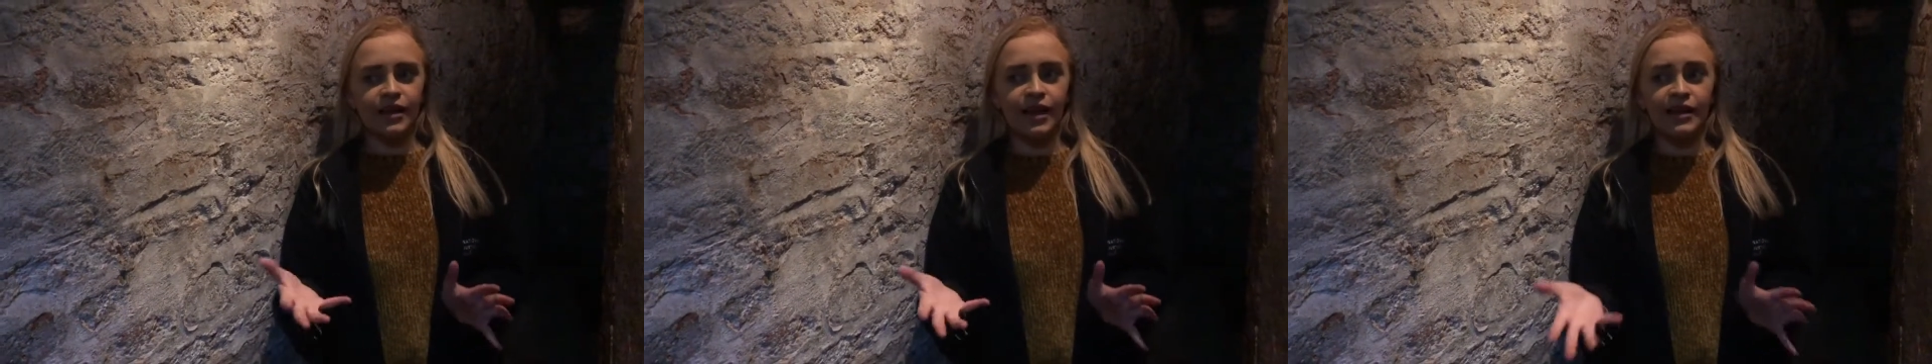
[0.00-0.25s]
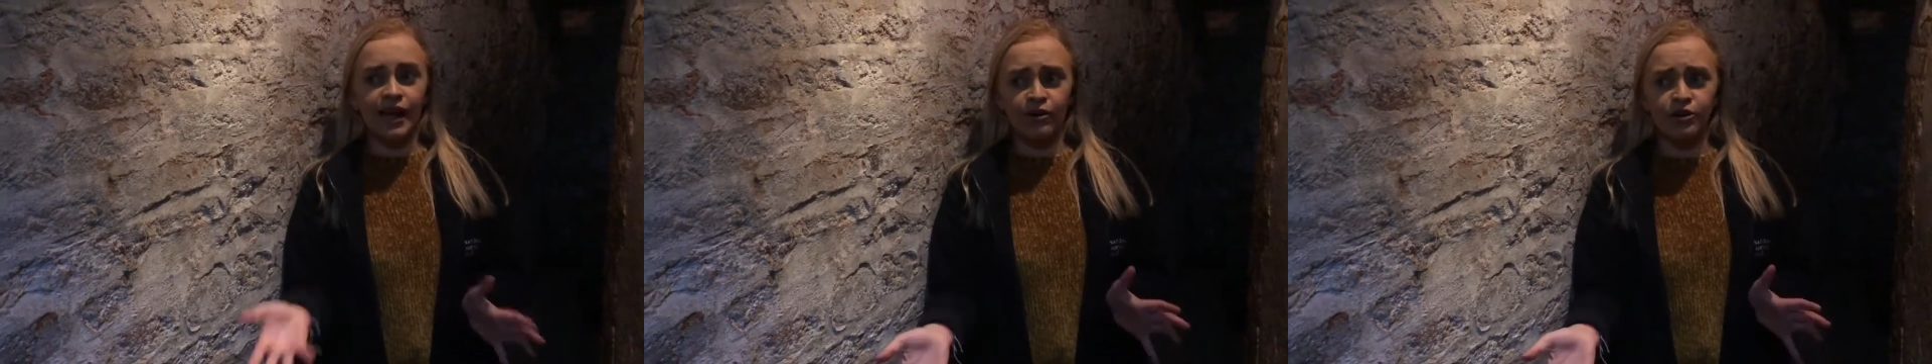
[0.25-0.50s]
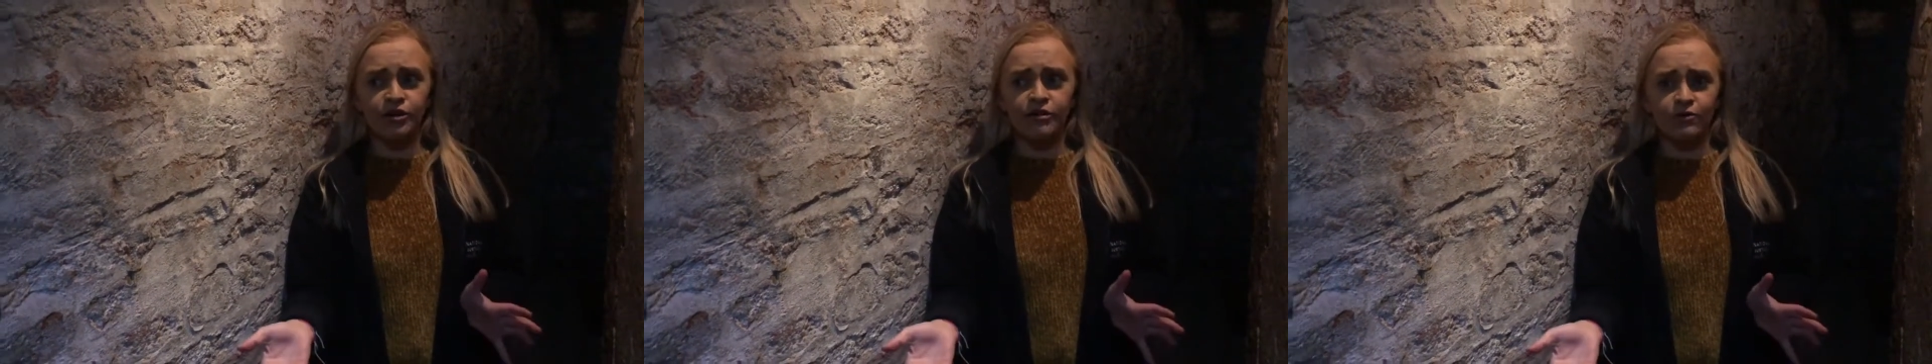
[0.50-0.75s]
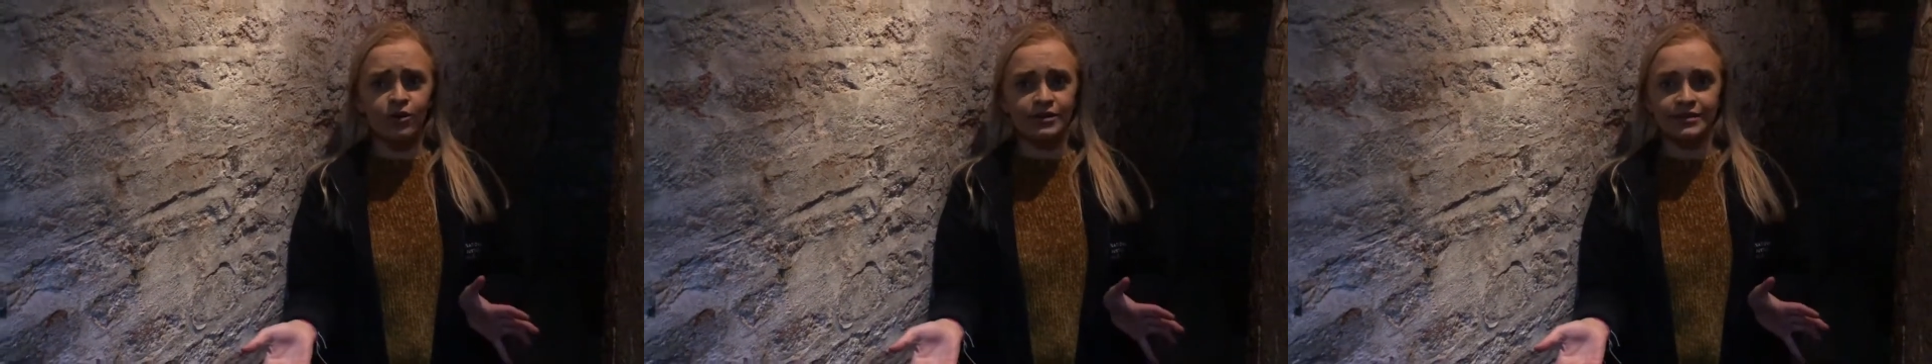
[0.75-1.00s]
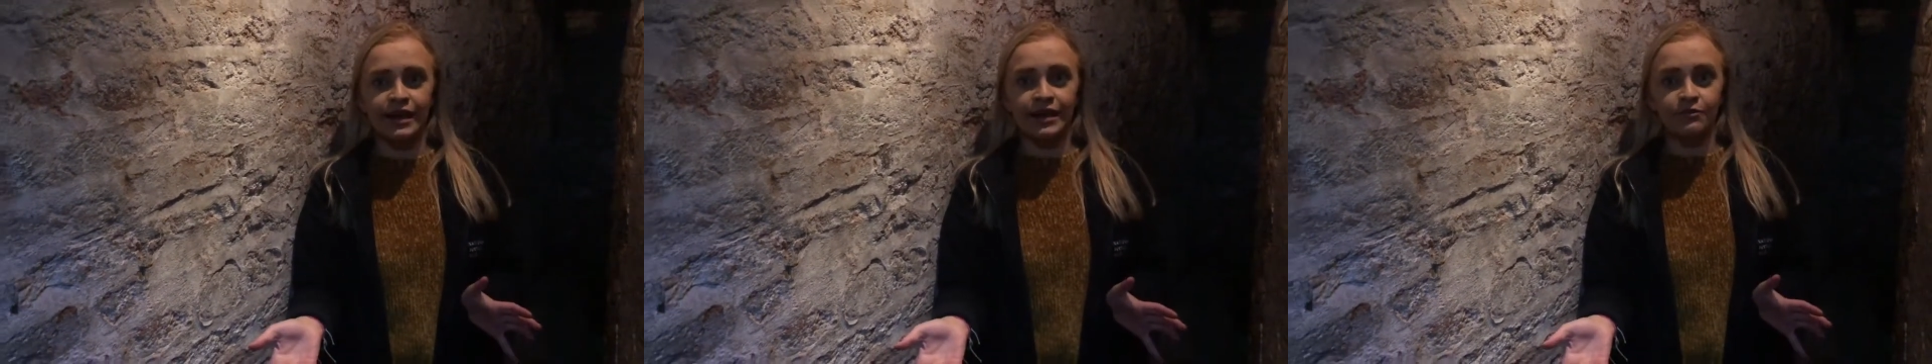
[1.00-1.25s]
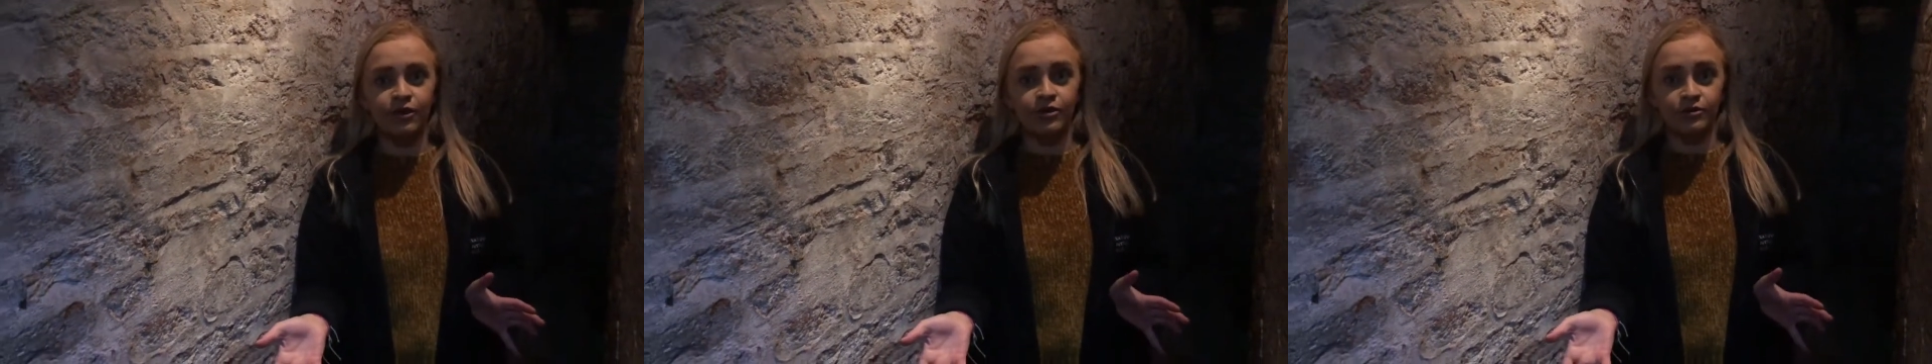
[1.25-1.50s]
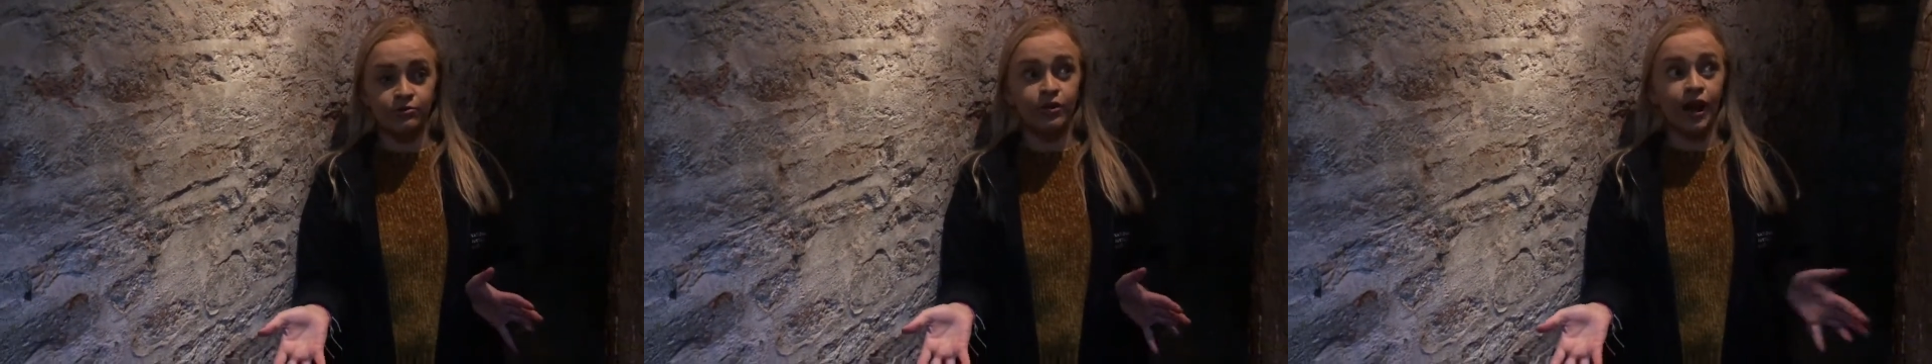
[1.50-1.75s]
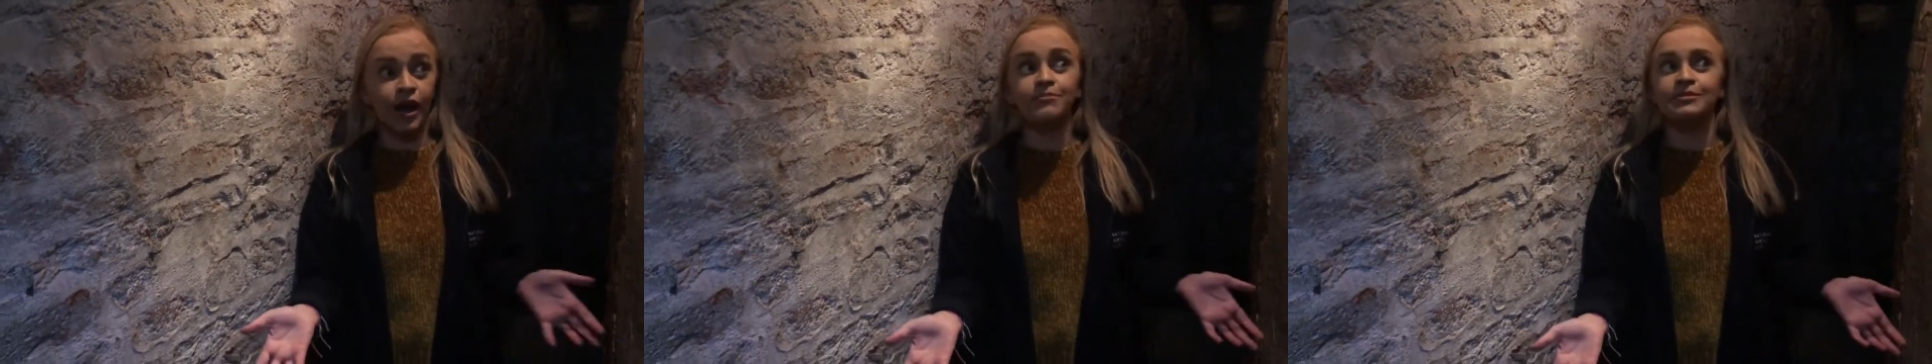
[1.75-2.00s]
Now, I knew it wasn't anyone, well,
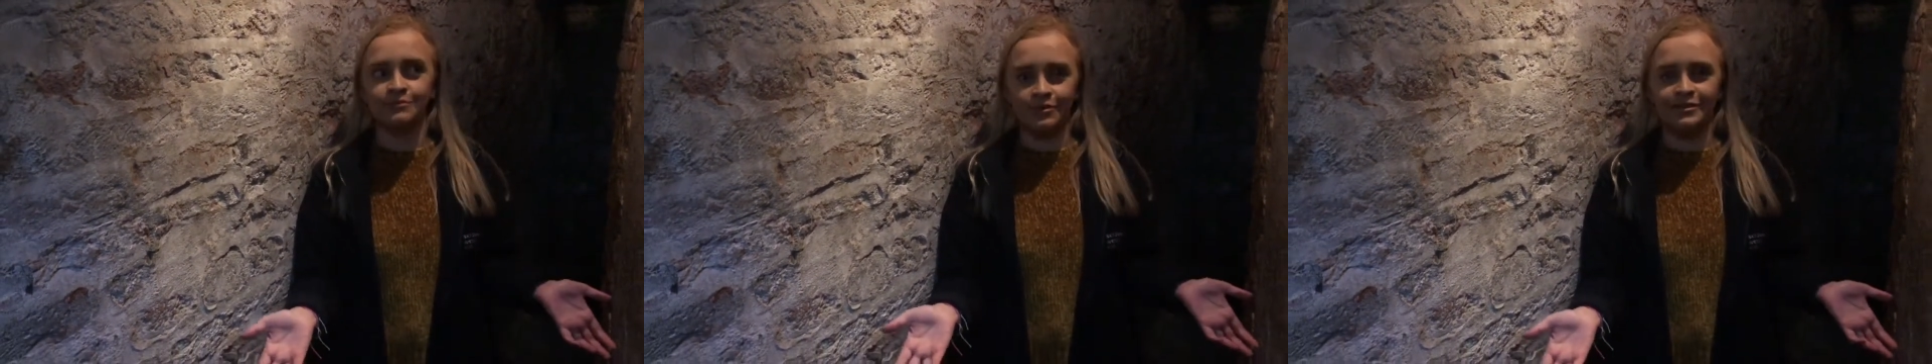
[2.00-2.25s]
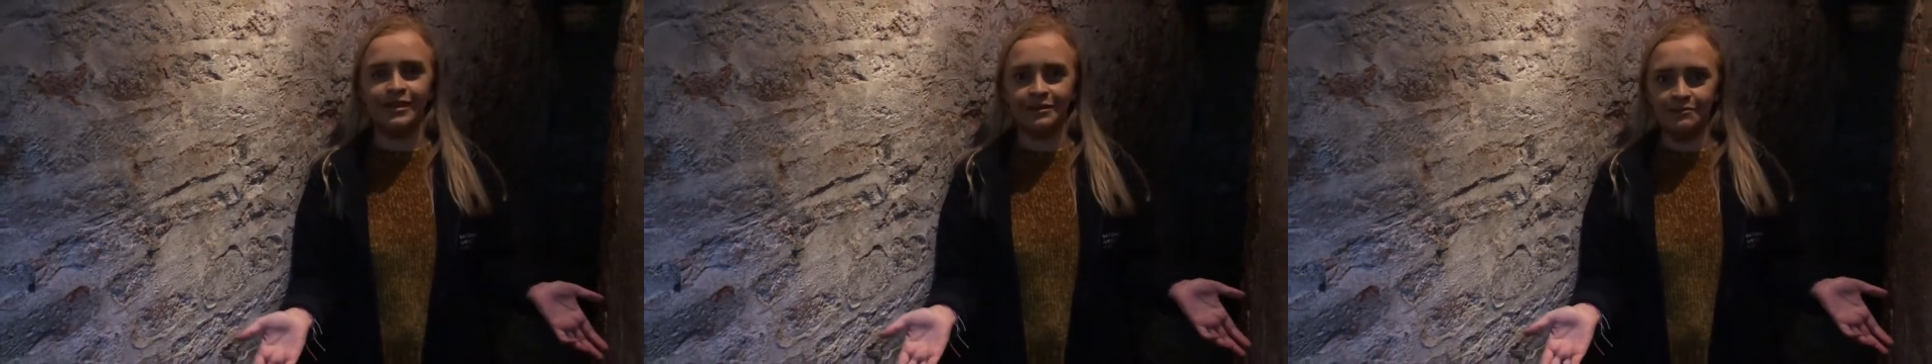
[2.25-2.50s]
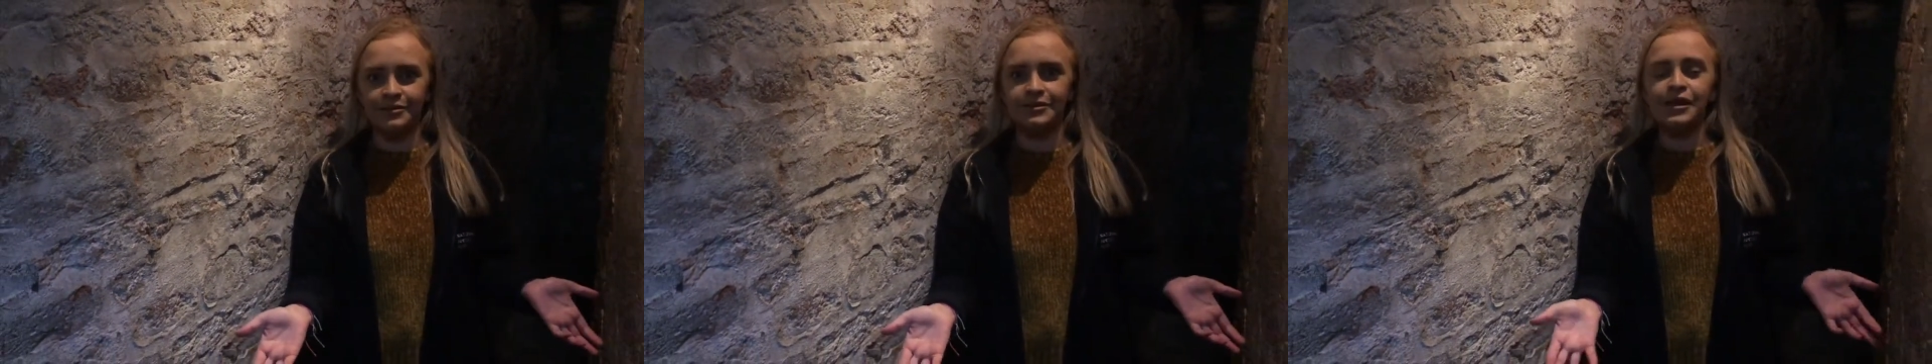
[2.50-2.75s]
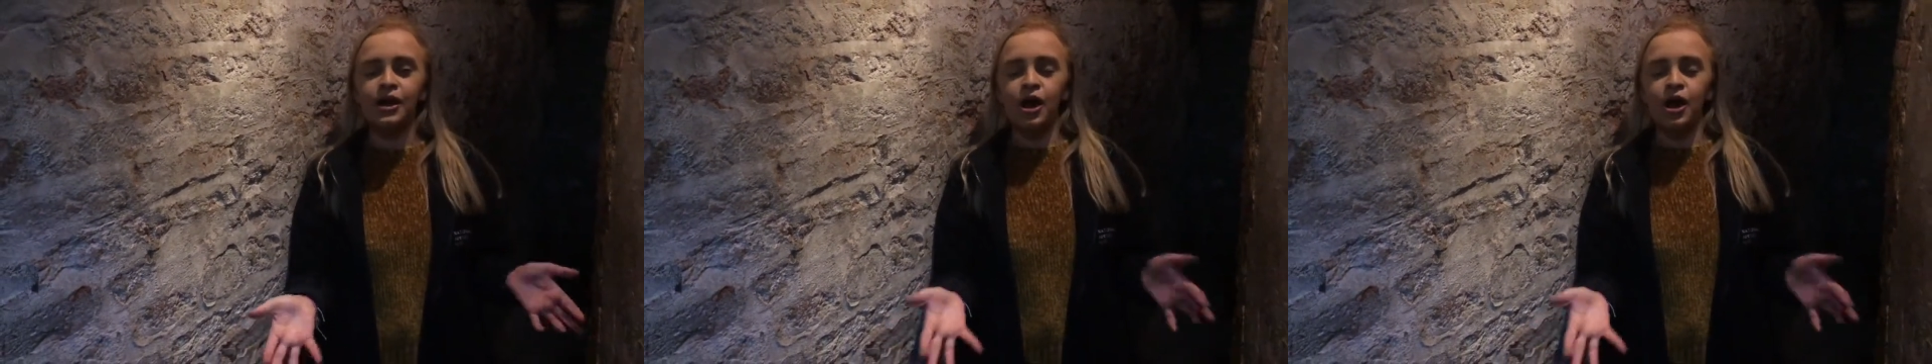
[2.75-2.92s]
I hoped it wasn't anyone,